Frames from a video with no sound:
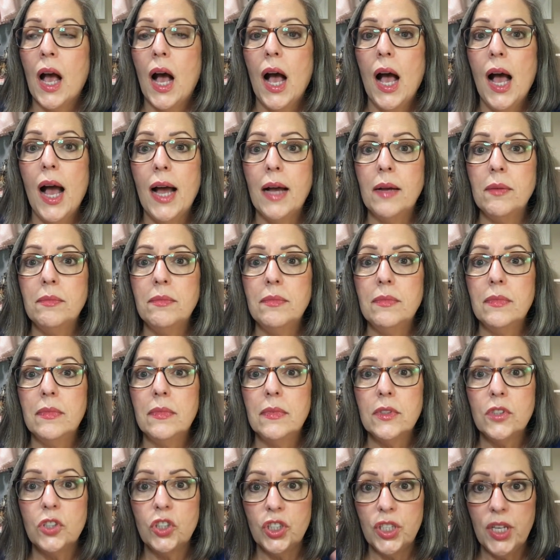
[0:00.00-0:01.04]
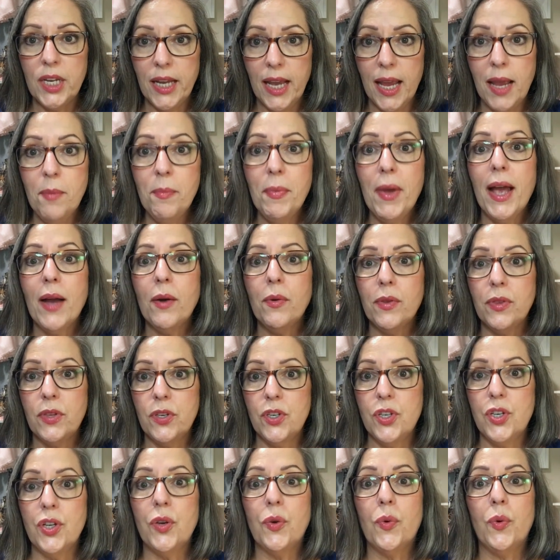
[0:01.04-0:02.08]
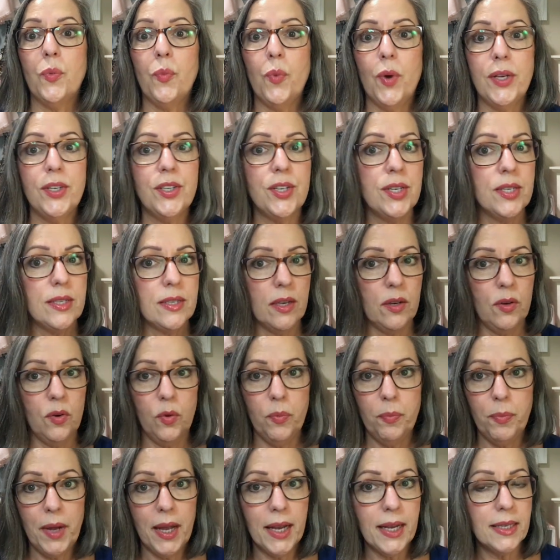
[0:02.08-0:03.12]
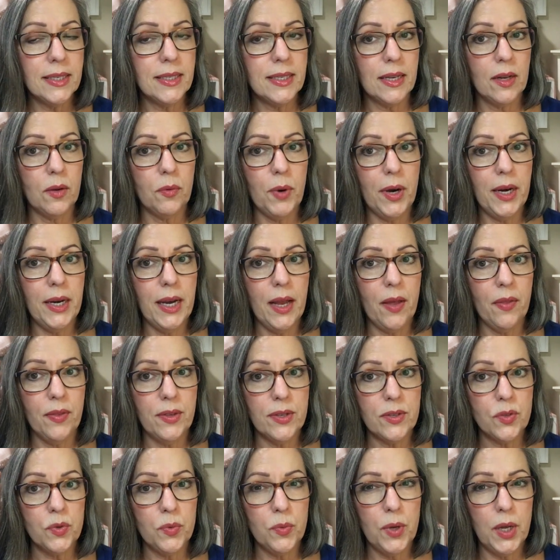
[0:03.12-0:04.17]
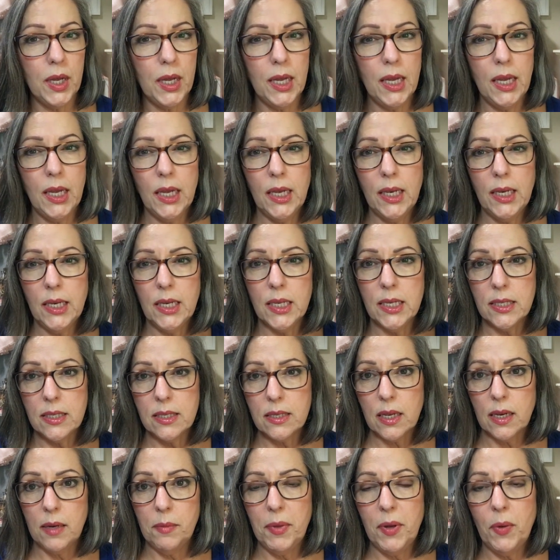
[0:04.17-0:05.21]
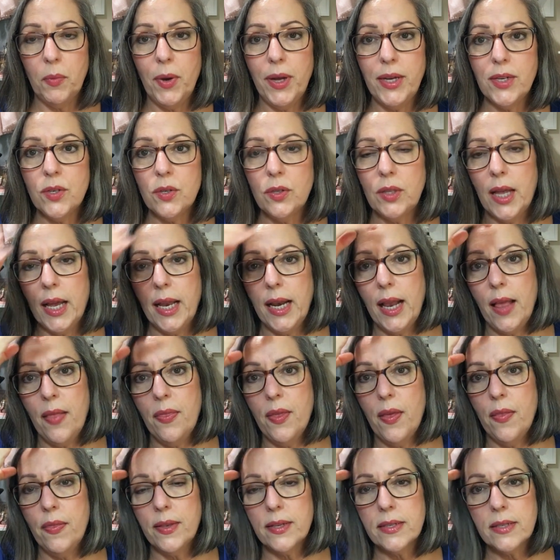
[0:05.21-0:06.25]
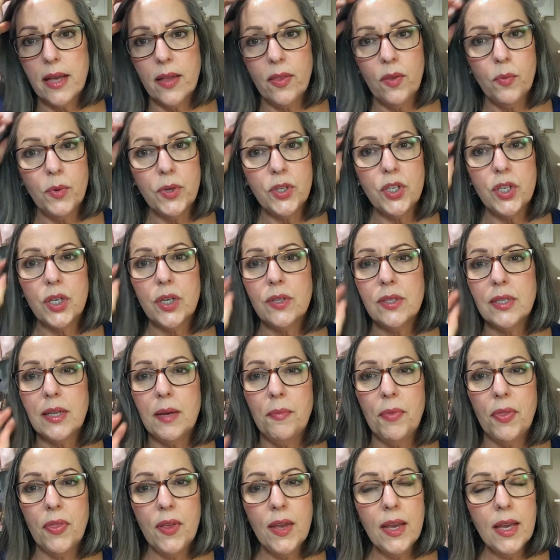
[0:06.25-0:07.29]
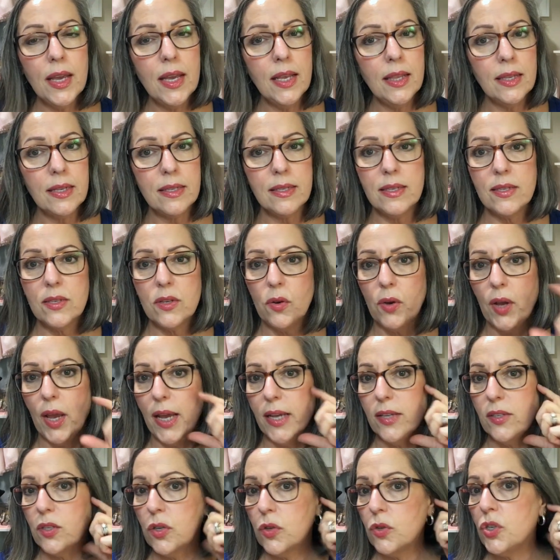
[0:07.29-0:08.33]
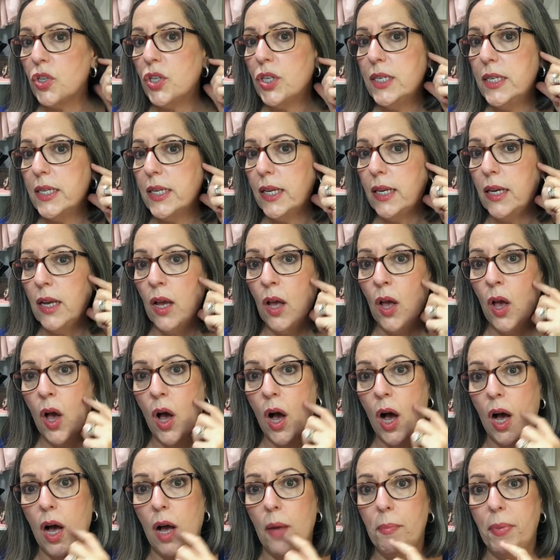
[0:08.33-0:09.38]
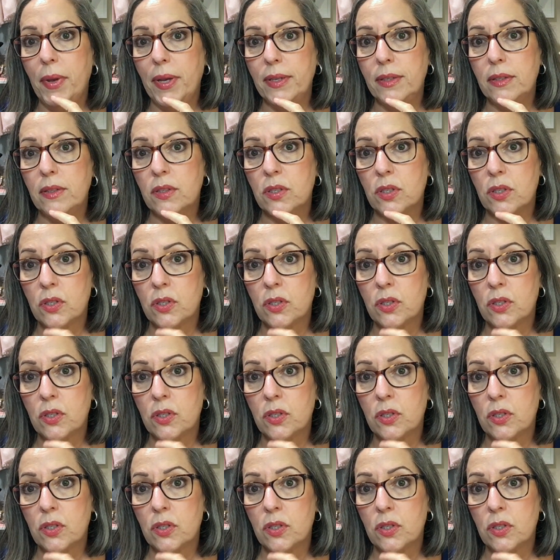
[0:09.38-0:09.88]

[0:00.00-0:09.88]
um, she came back with a two and one. She said, nope, I can tell right now this one is going to be way too light. And then this other one, she goes, I'm thinking this is okay. So she did a big